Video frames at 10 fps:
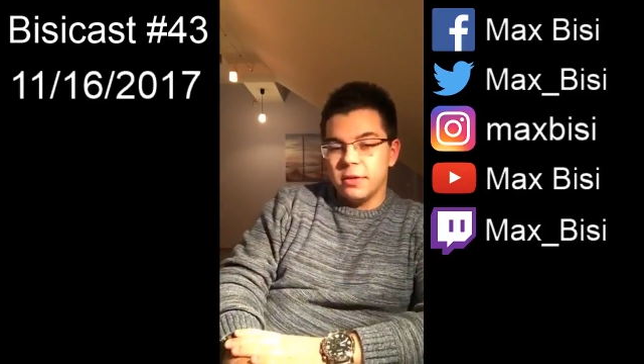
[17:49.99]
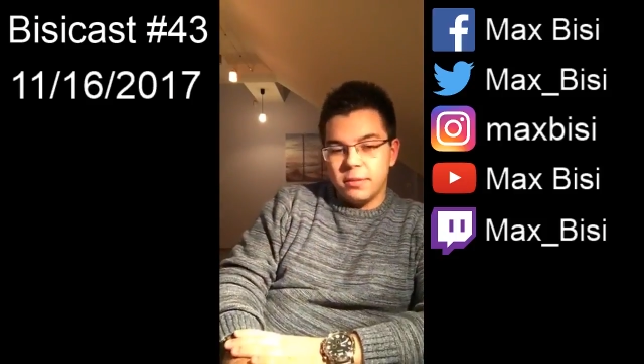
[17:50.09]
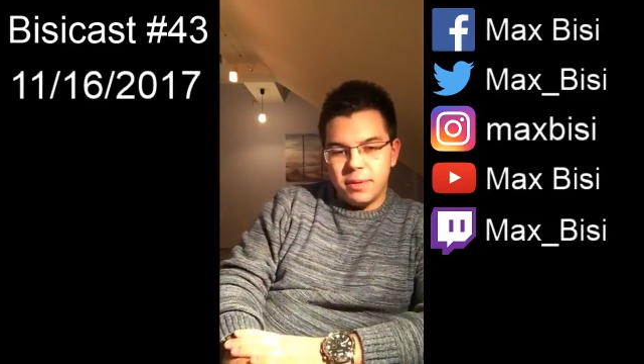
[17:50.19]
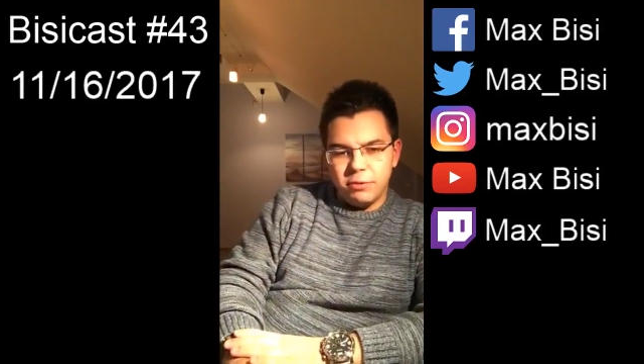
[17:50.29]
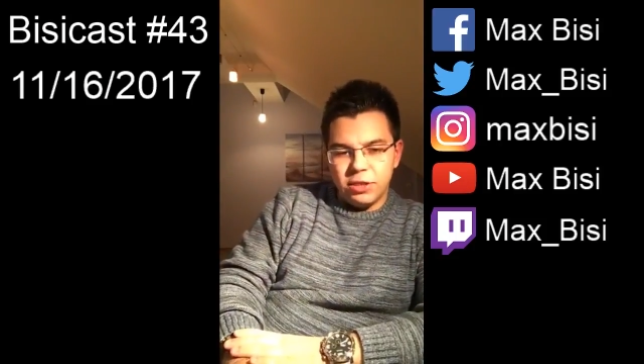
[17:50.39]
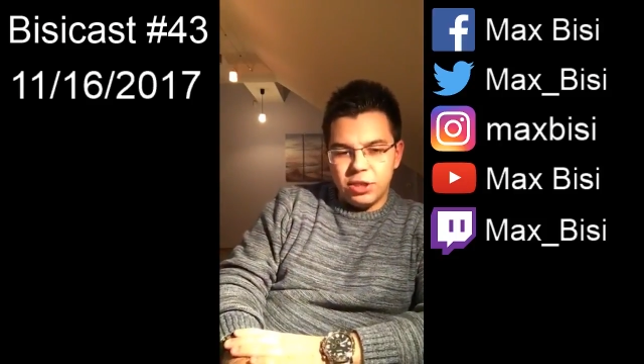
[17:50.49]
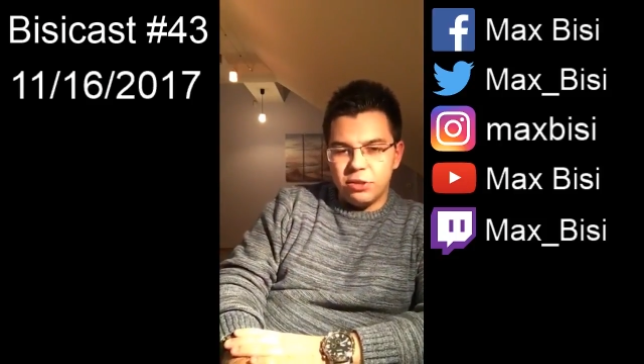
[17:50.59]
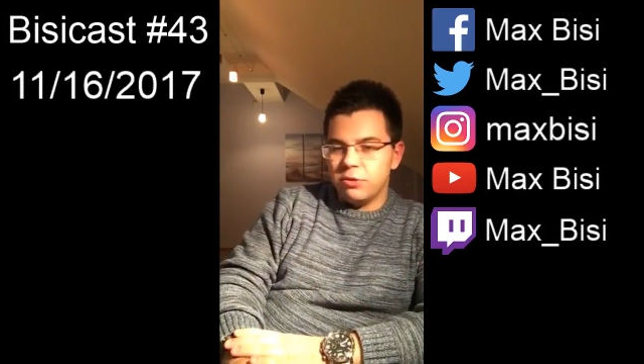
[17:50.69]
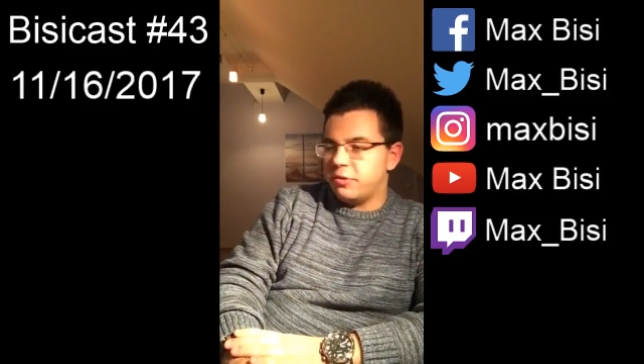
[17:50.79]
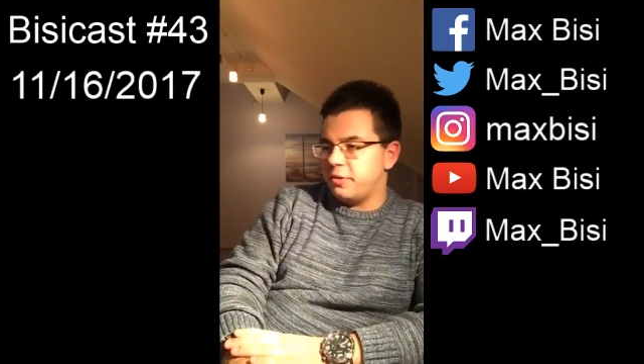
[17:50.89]
By the way, Gigo
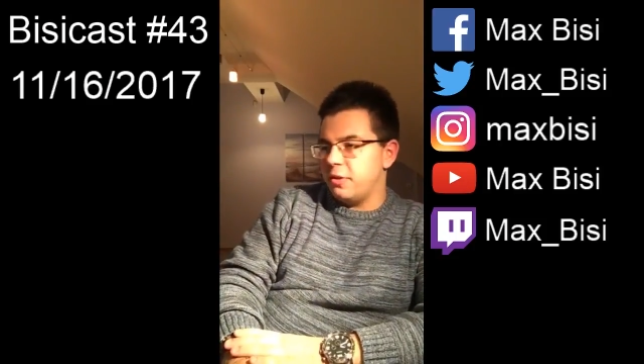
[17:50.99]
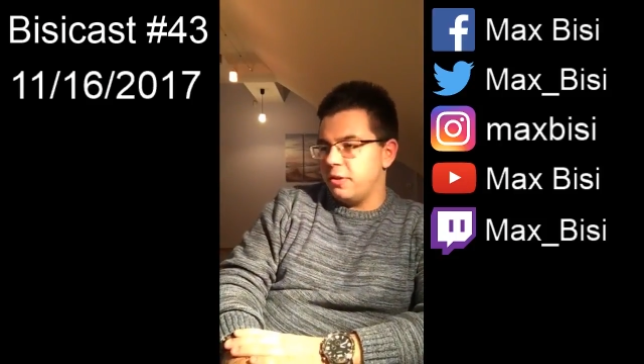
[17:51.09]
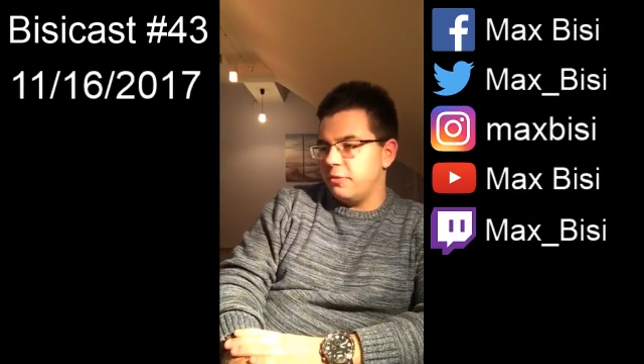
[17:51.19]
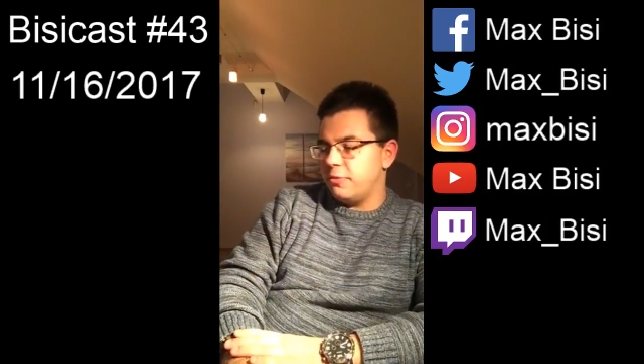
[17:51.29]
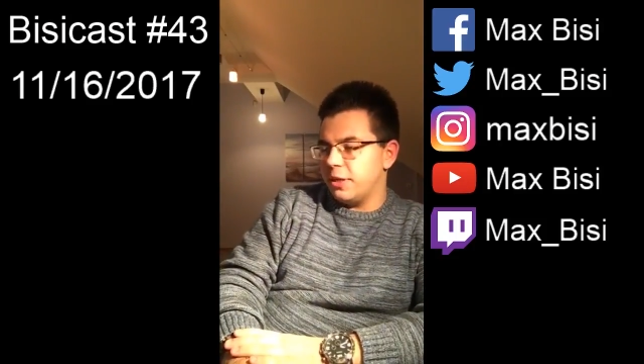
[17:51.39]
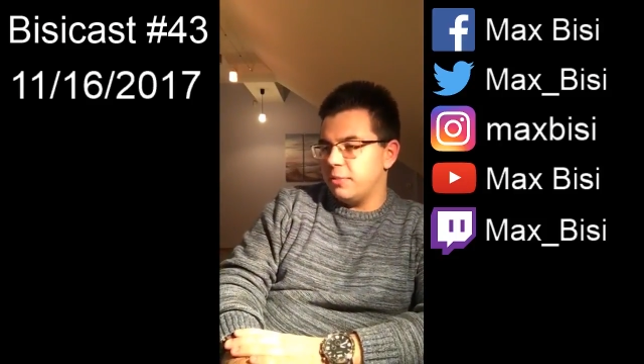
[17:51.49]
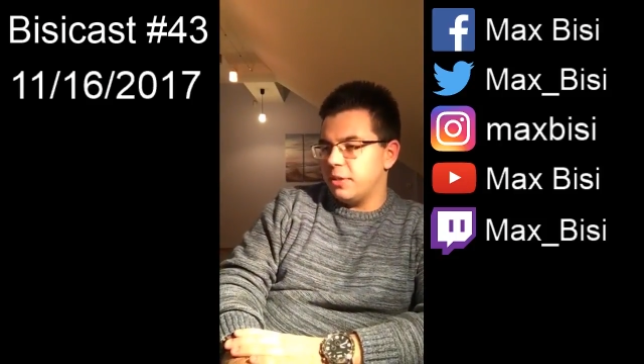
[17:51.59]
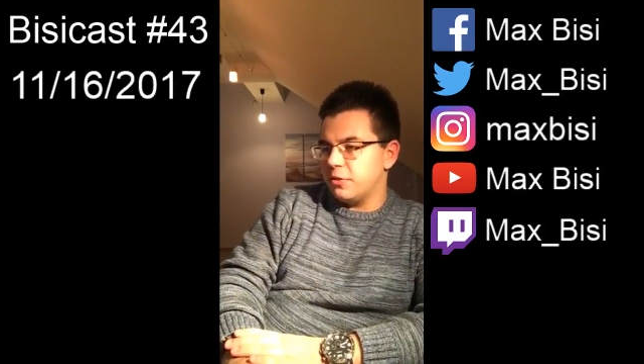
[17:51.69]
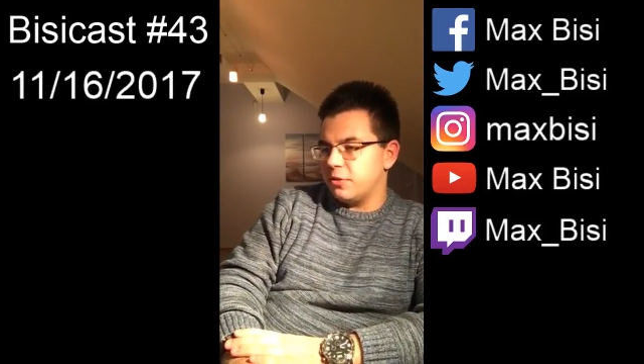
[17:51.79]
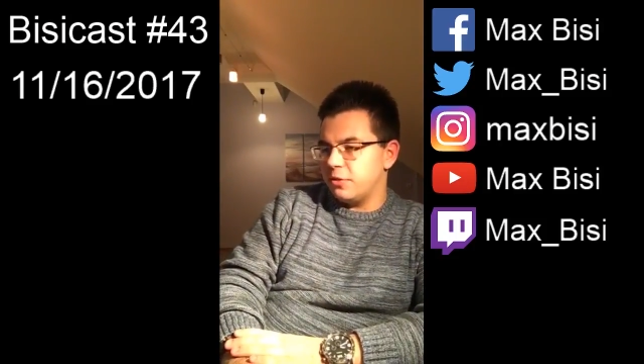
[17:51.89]
is funny
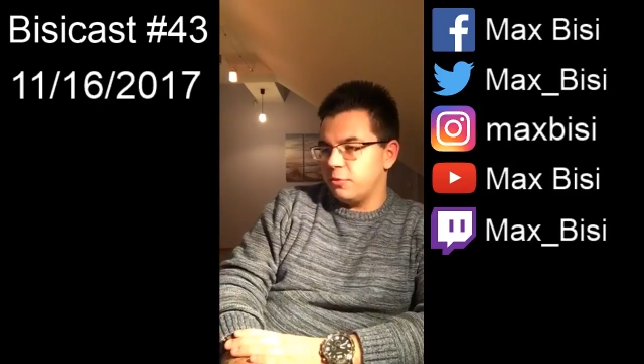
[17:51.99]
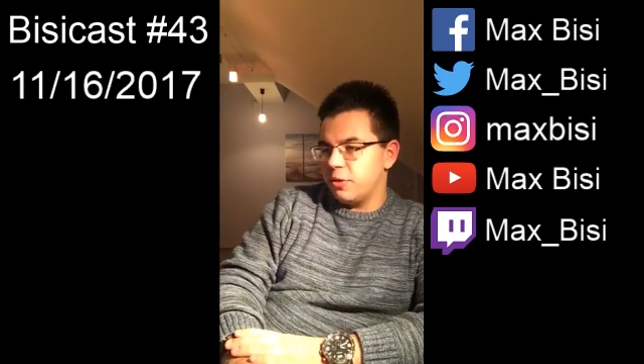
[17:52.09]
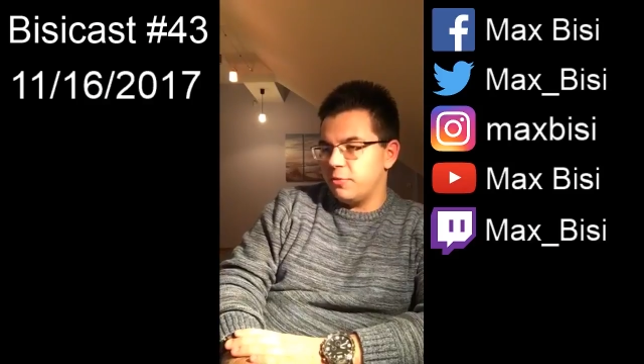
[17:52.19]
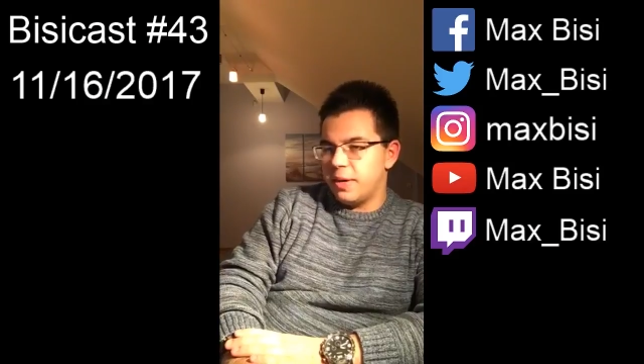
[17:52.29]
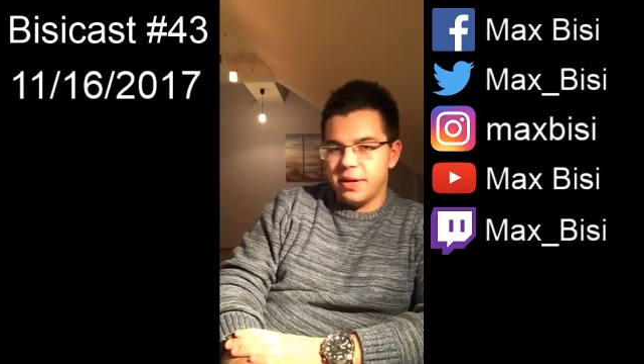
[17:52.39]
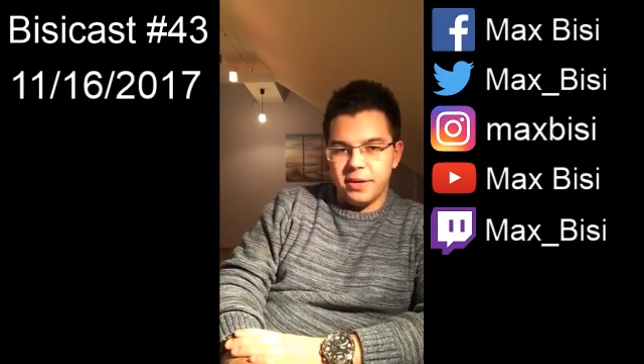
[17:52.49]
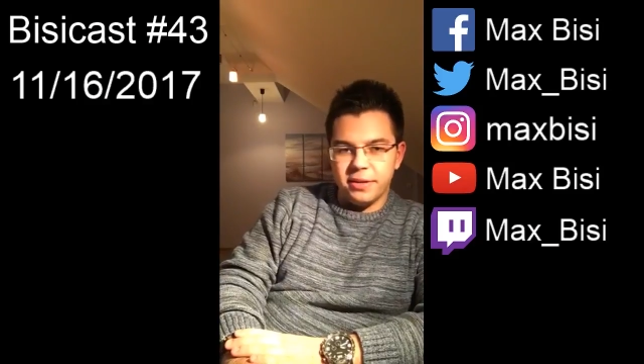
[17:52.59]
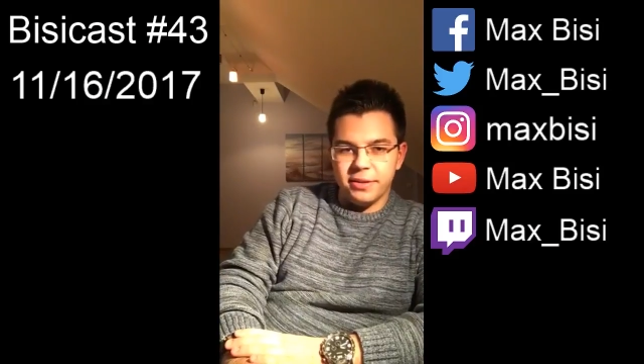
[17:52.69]
because one of my